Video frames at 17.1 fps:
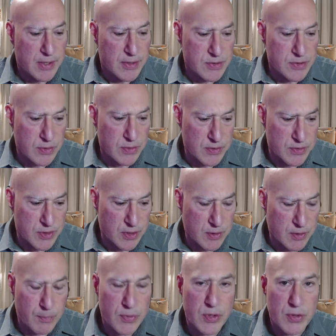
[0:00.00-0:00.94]
So there's a
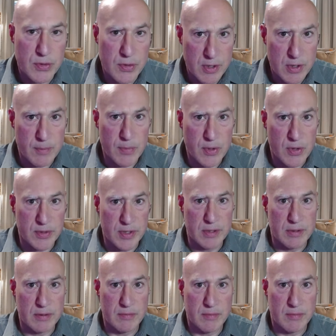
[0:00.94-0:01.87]
computer
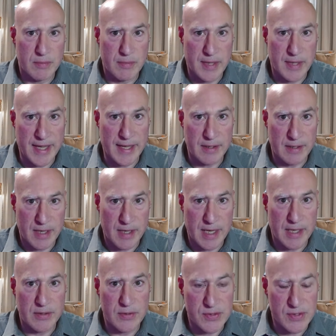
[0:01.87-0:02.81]
component that
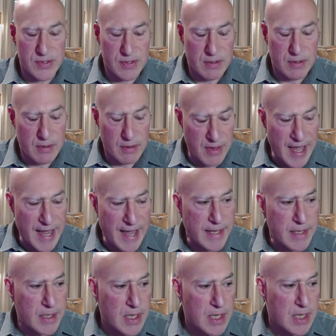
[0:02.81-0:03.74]
handles
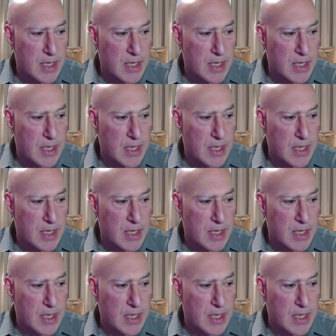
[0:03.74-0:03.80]
that.